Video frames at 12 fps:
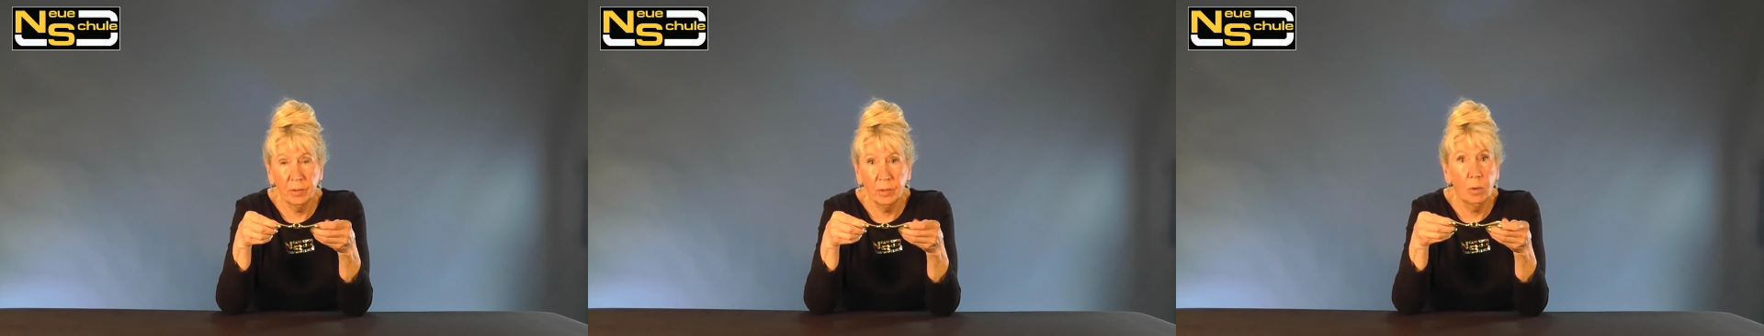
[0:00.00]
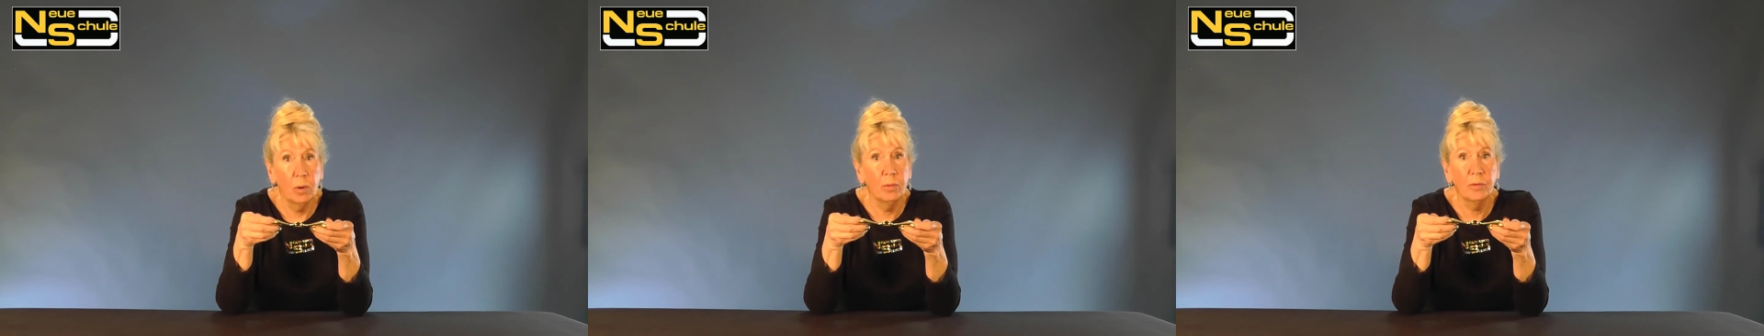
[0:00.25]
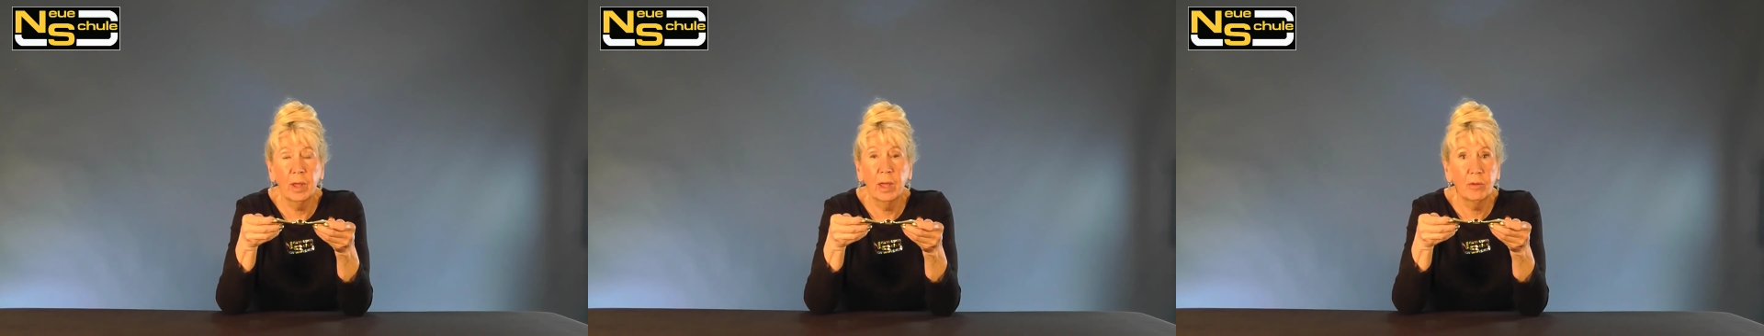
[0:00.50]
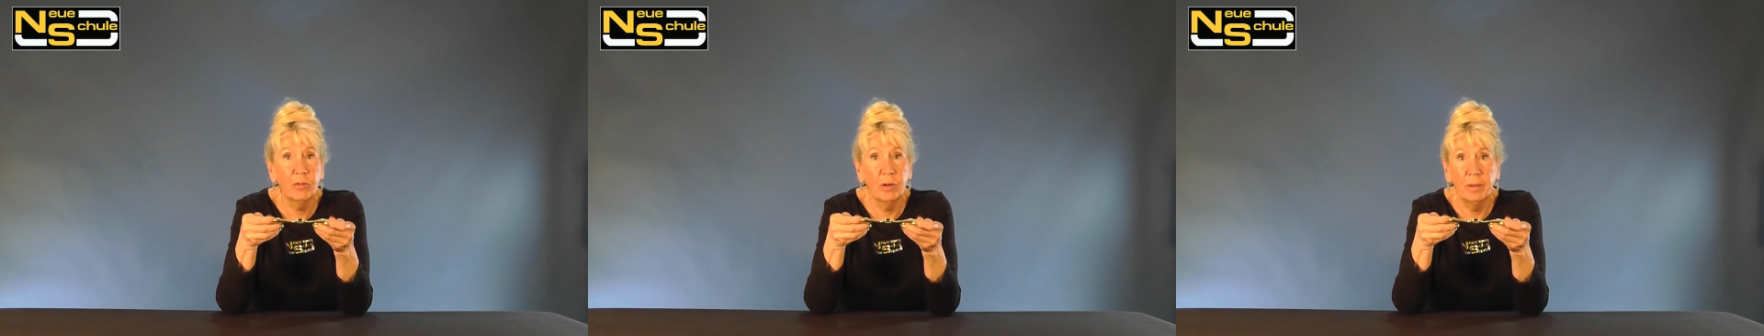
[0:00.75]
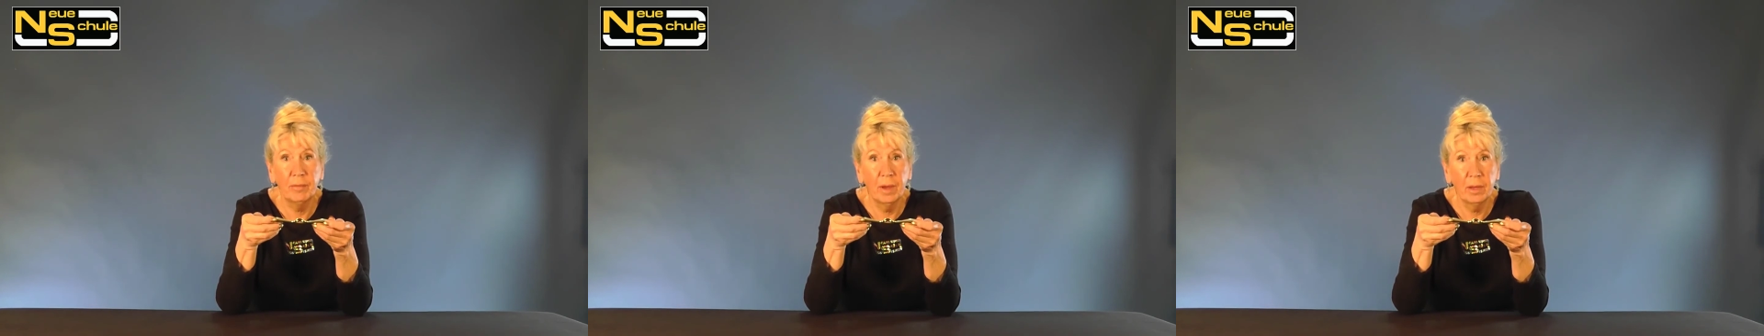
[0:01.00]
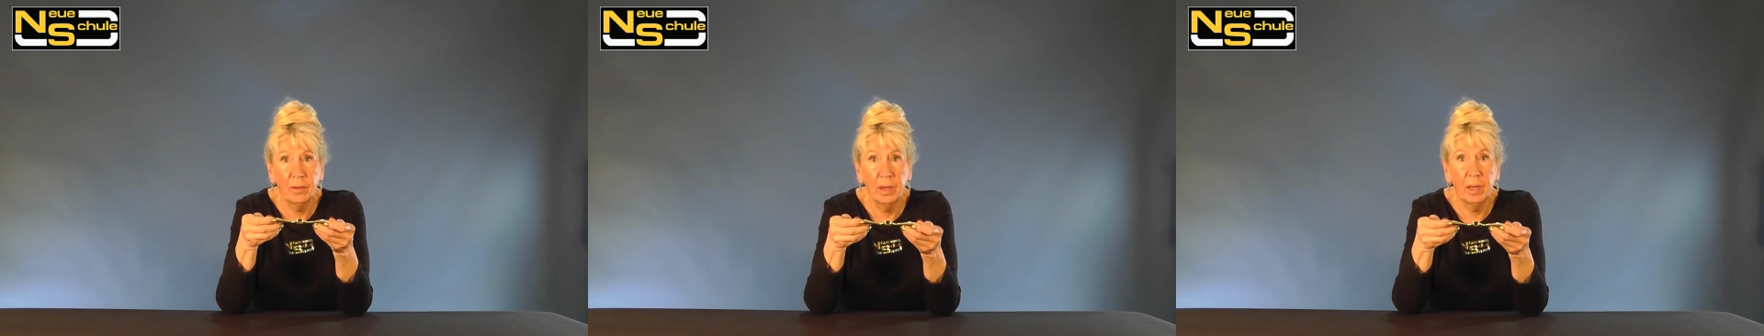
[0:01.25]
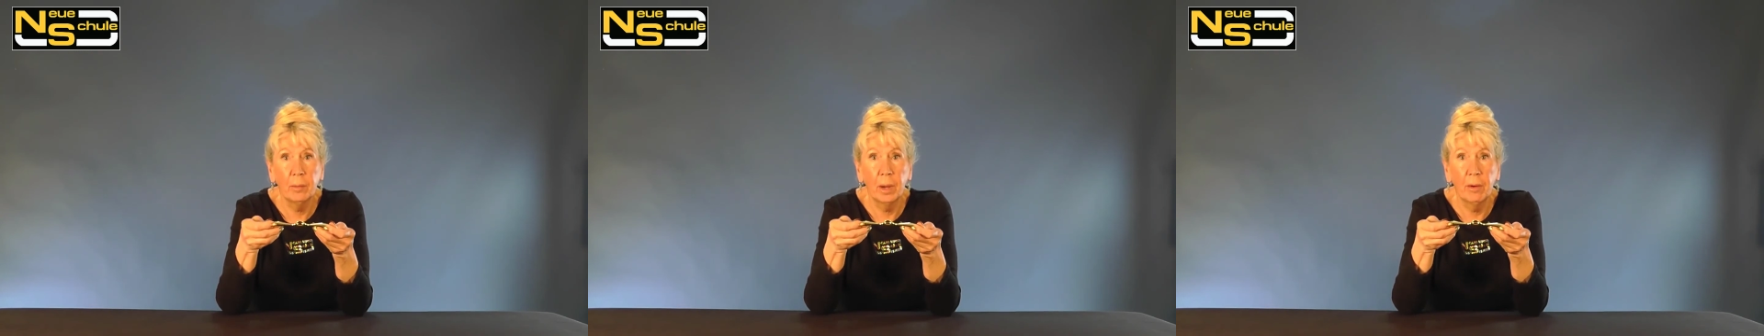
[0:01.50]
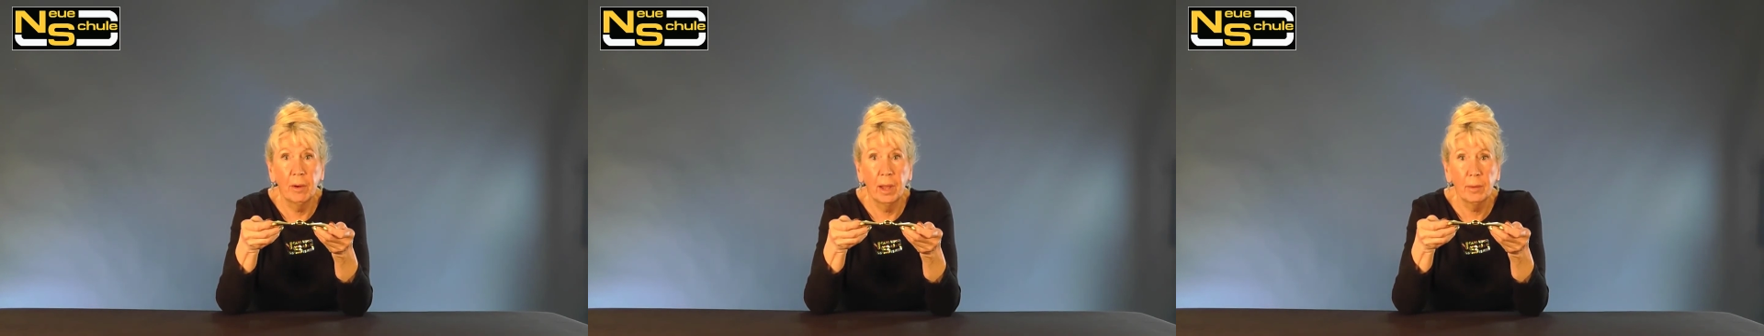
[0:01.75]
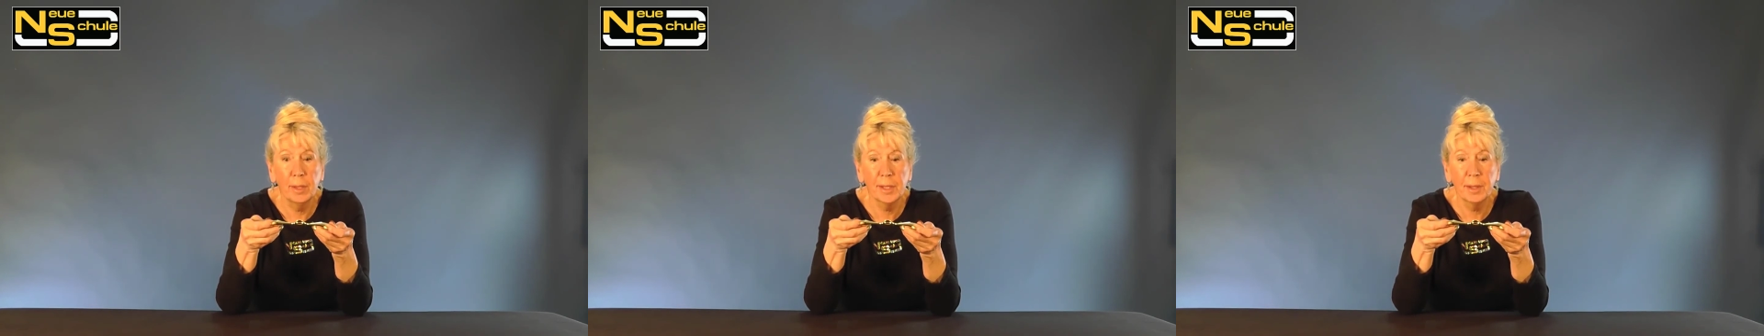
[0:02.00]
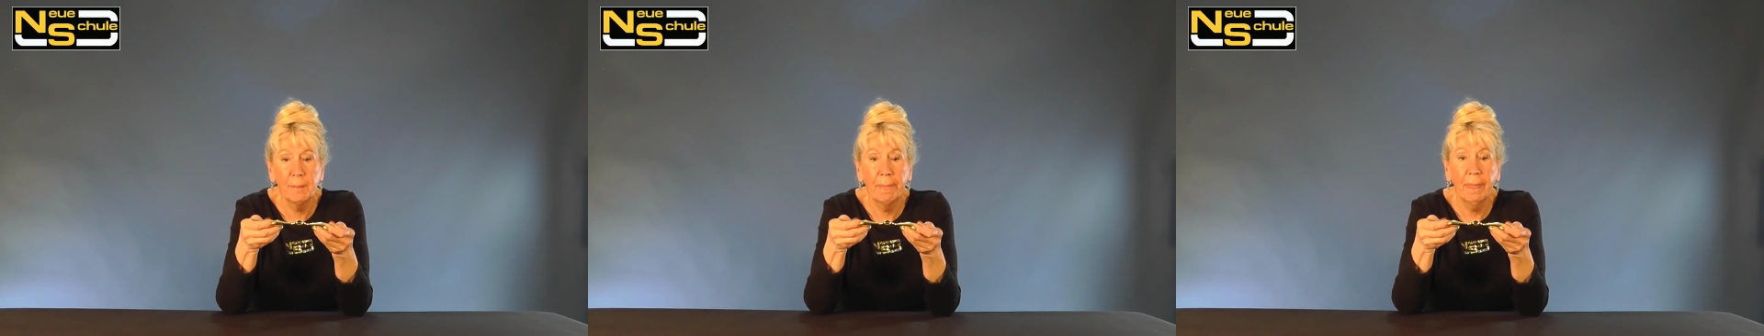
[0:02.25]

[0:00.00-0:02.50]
You won't actually find it anywhere else.